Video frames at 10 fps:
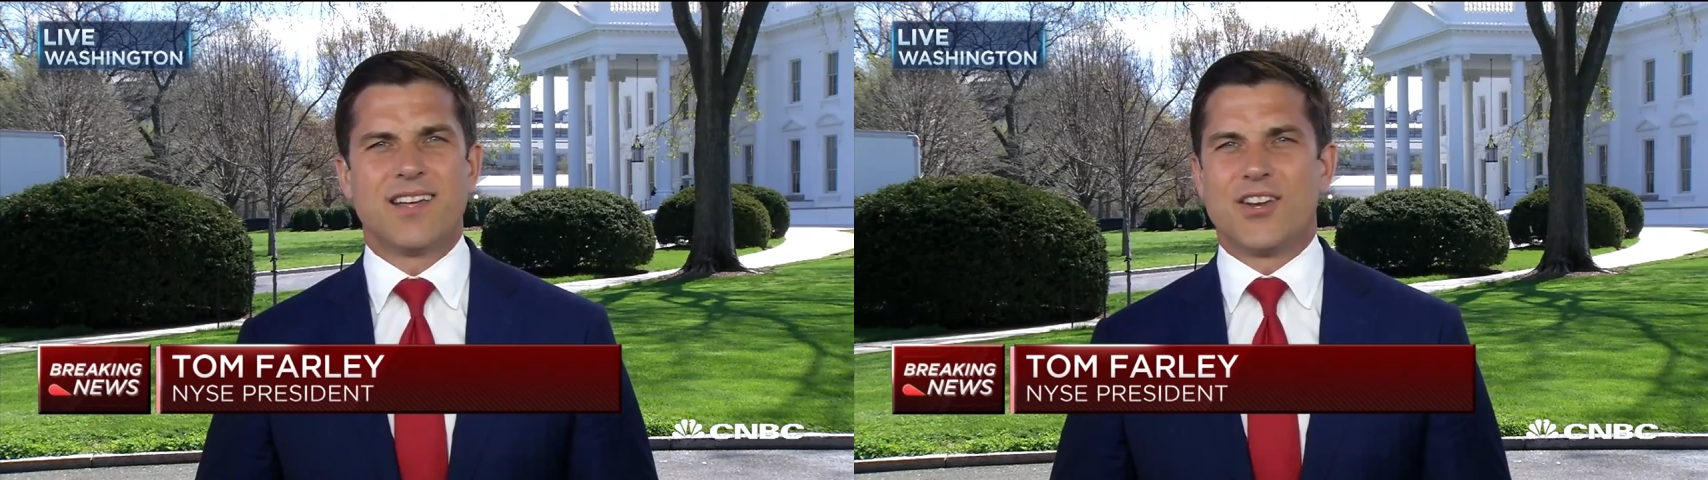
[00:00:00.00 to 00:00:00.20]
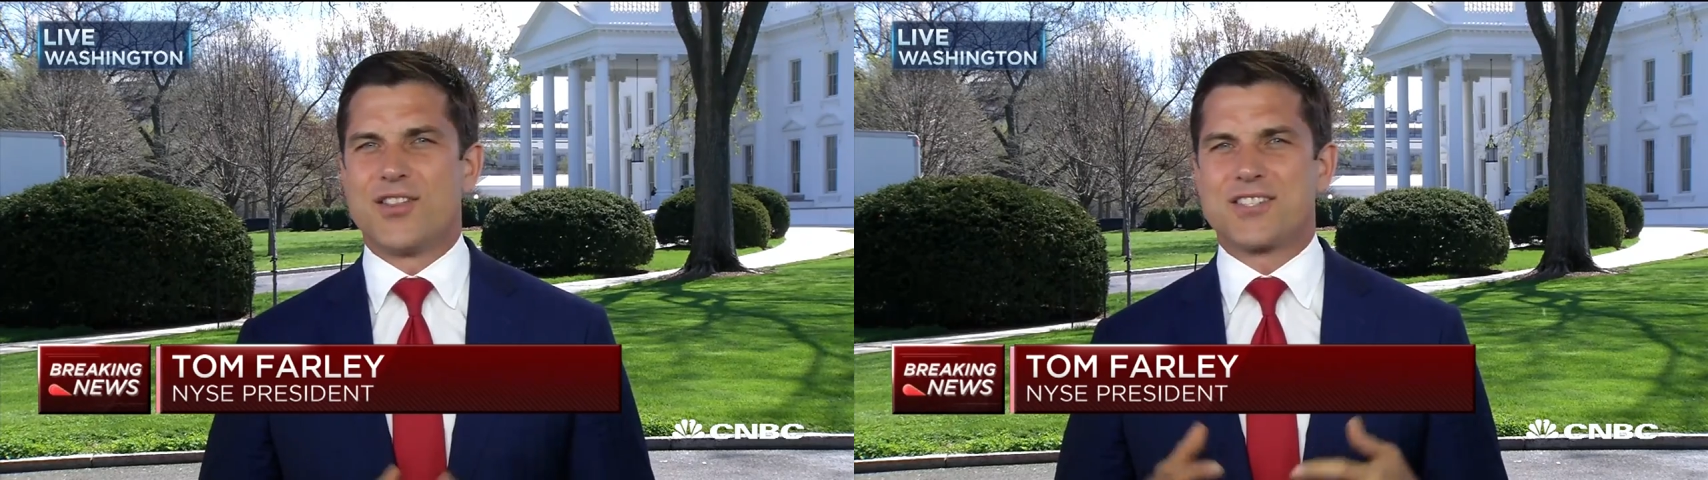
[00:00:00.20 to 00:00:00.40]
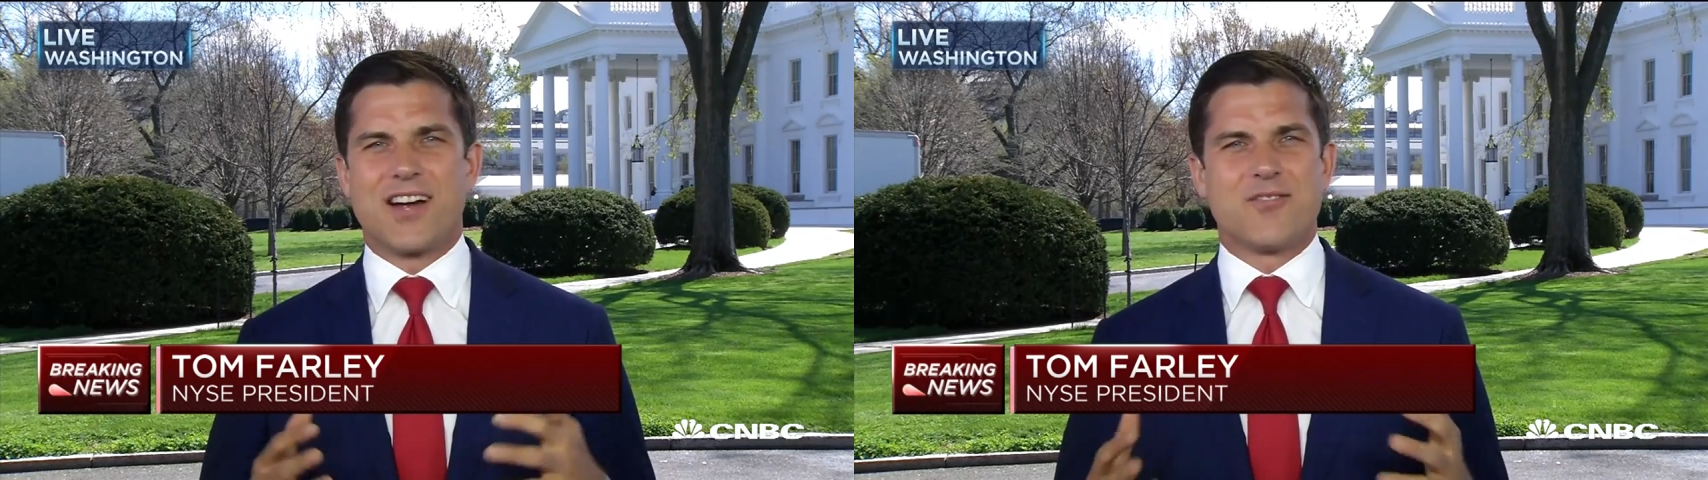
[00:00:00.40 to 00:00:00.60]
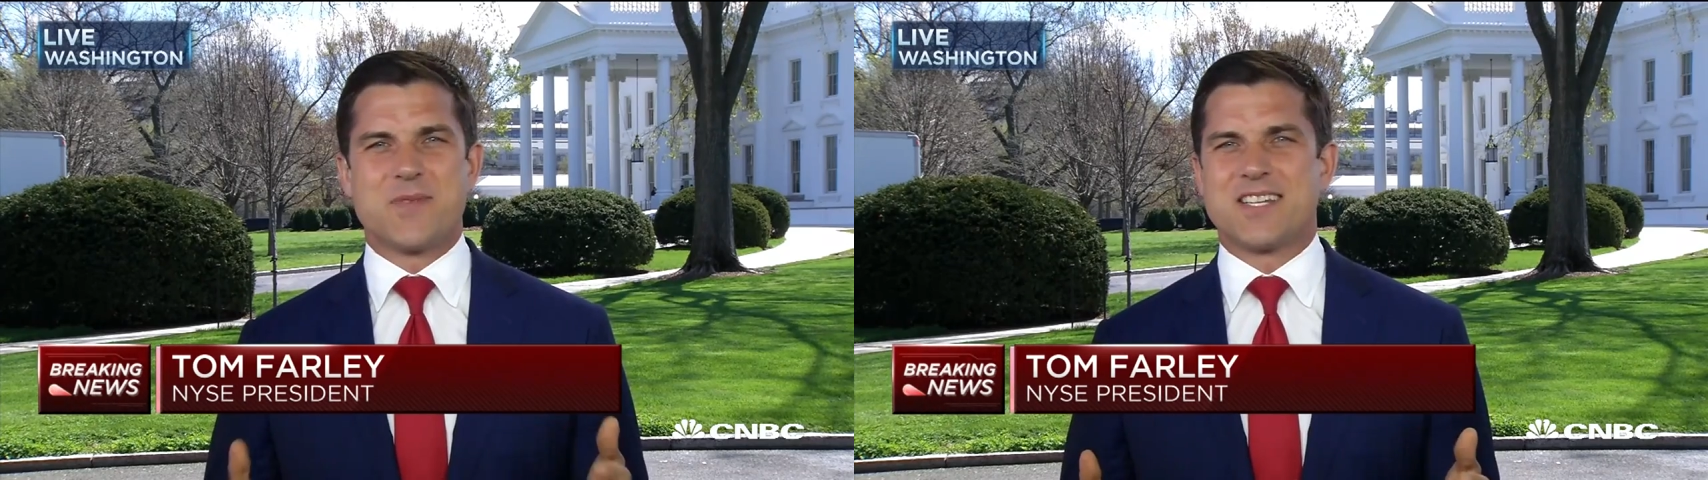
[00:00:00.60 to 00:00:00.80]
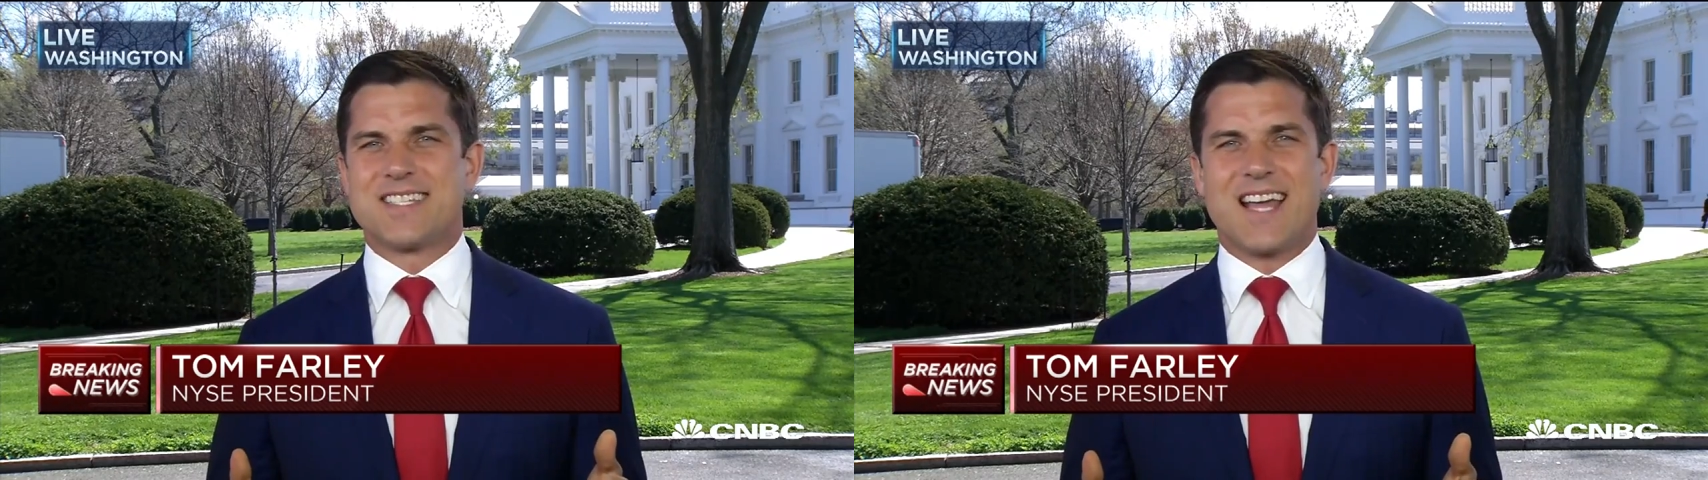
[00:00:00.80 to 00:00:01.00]
you know this
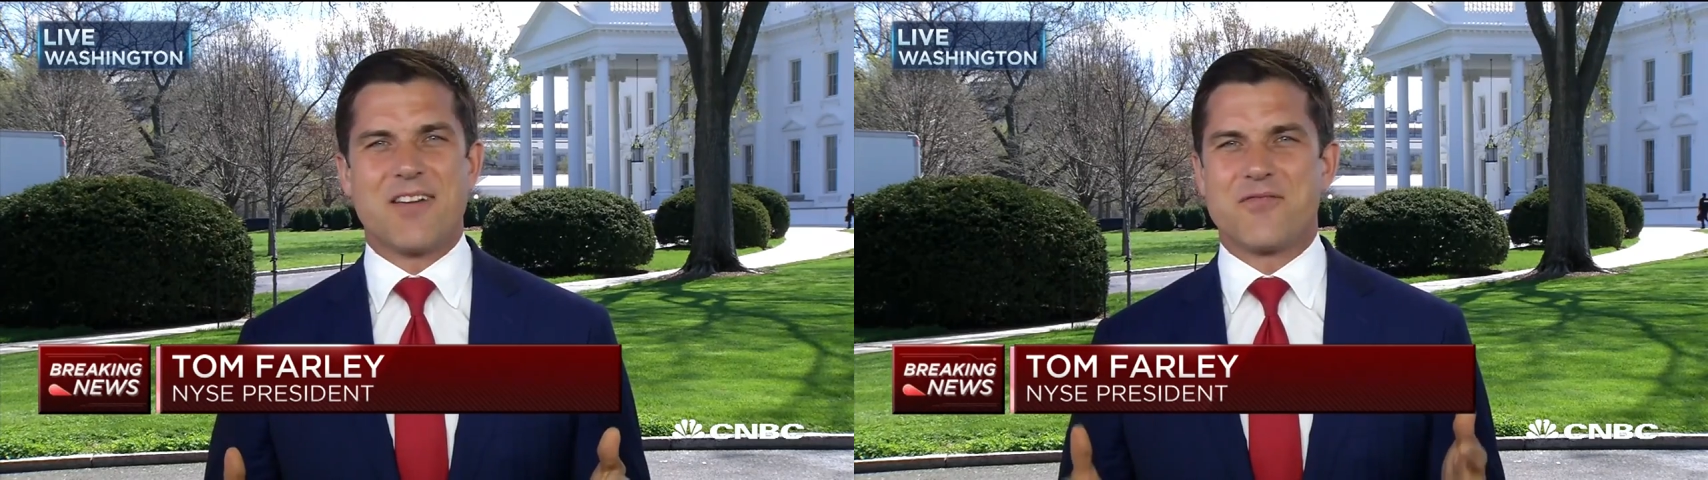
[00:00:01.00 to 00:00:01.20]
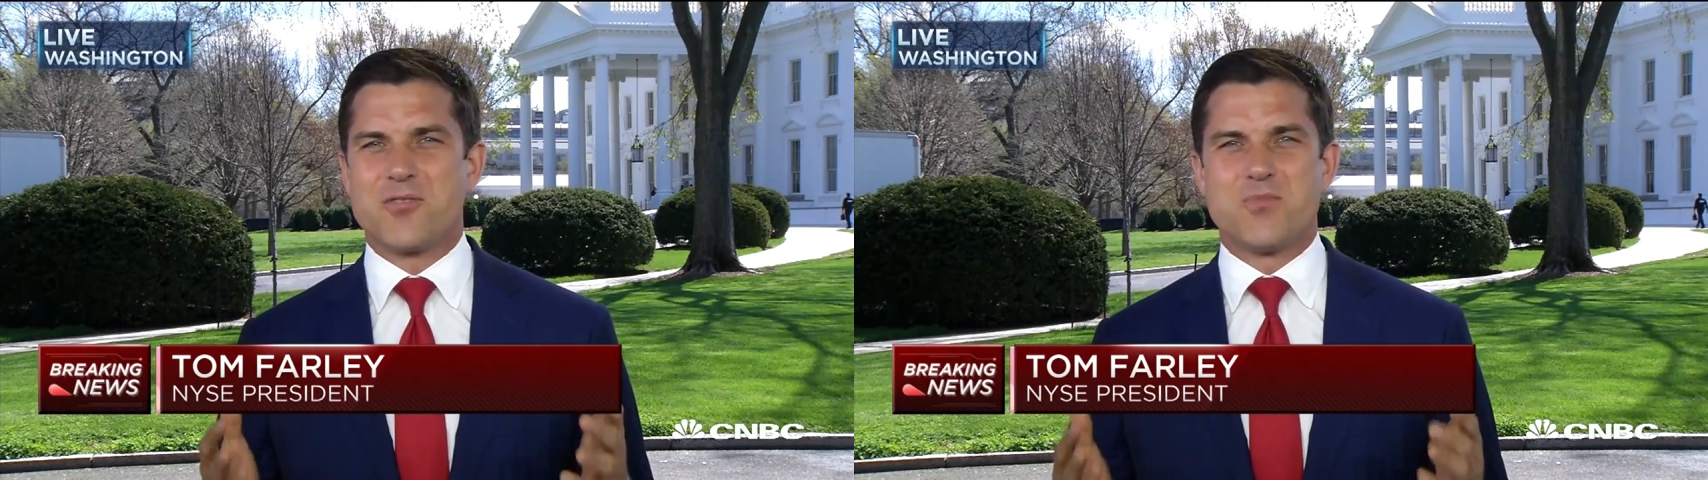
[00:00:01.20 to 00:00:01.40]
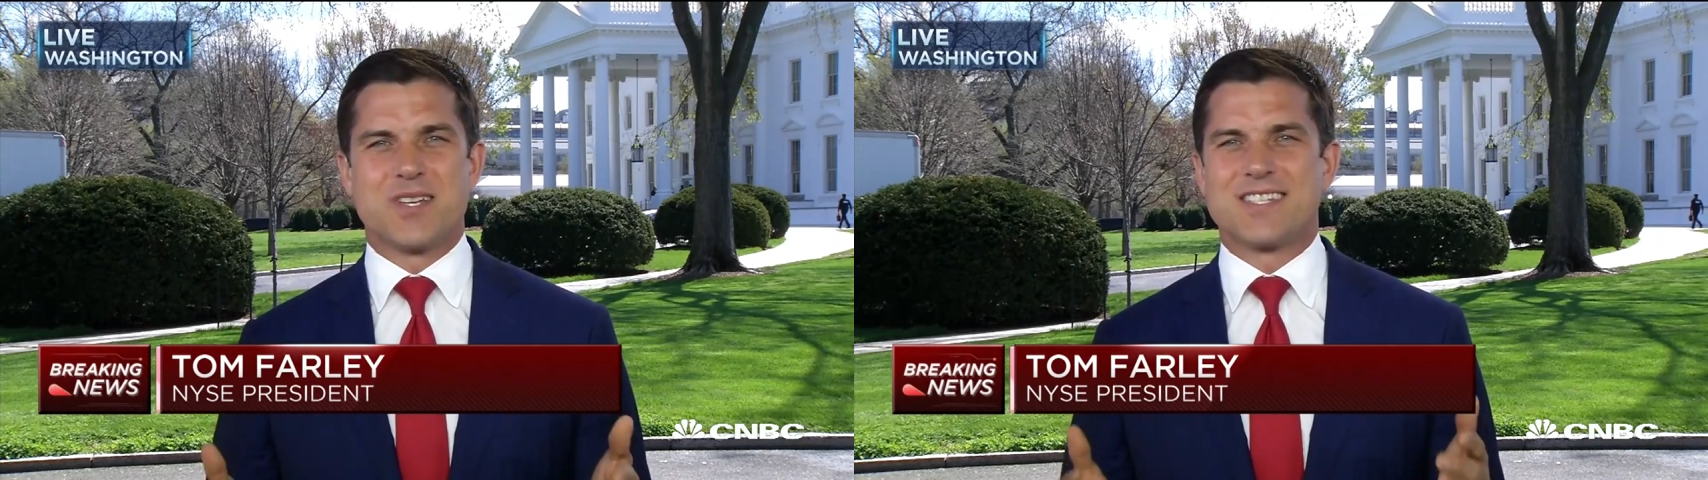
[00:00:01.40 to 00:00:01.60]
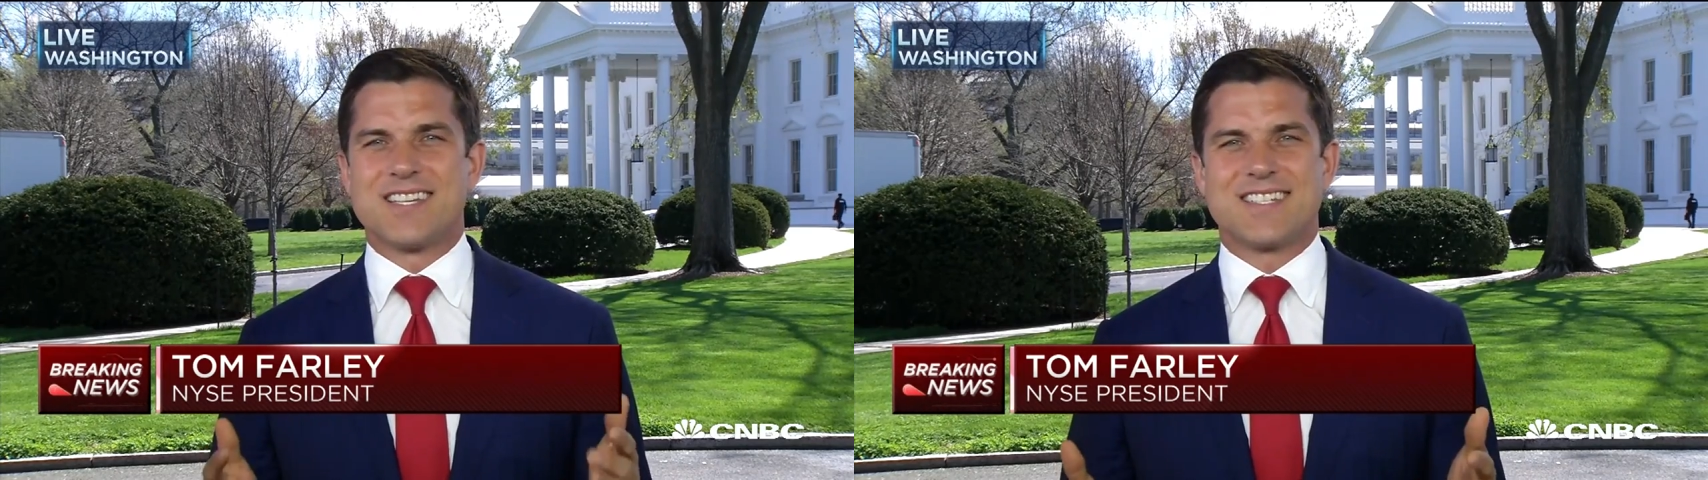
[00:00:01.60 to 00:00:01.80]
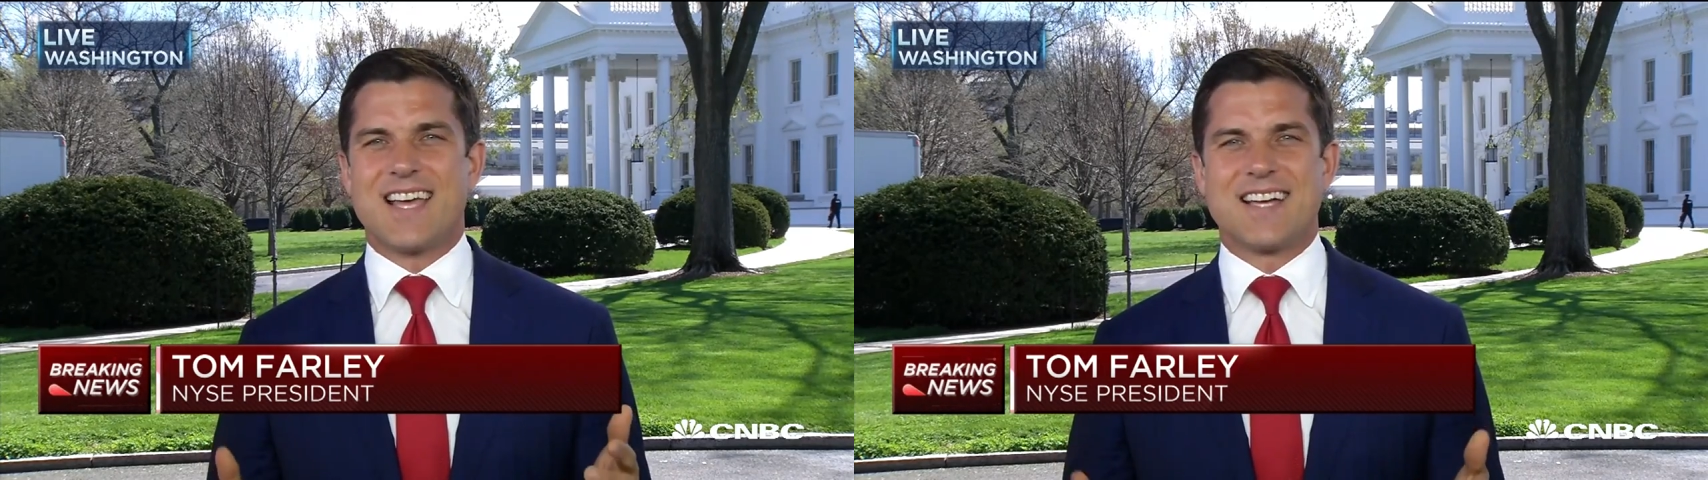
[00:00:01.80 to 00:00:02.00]
government does not view
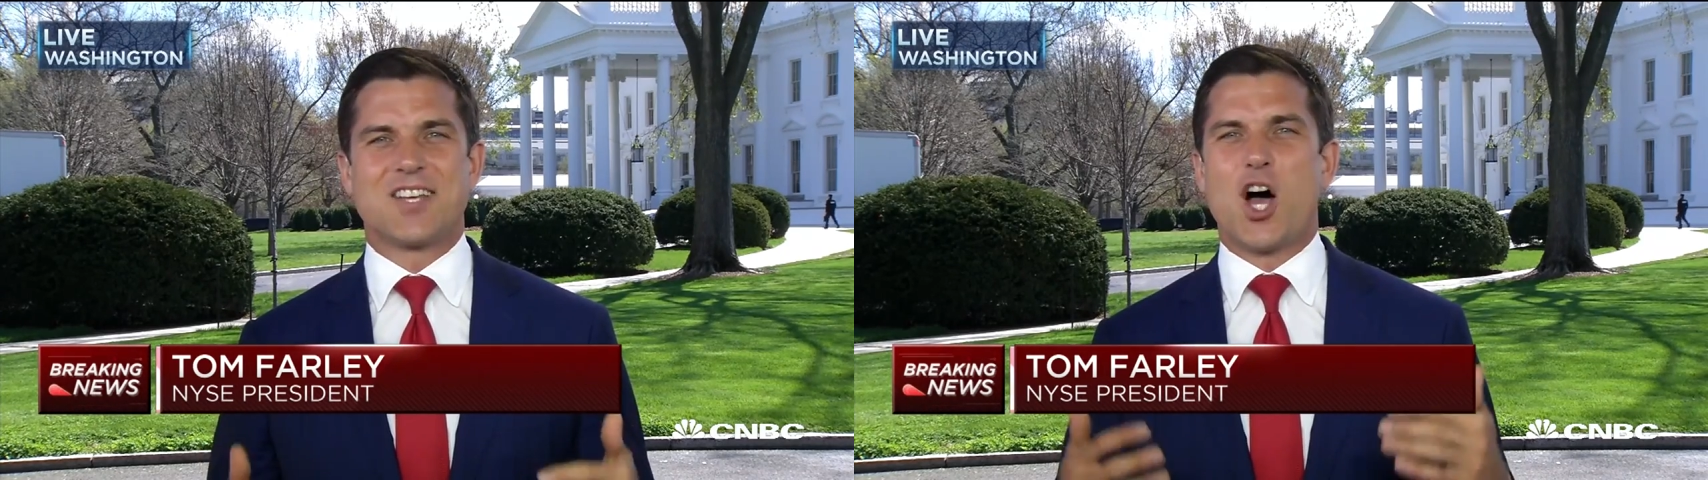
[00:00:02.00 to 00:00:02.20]
business as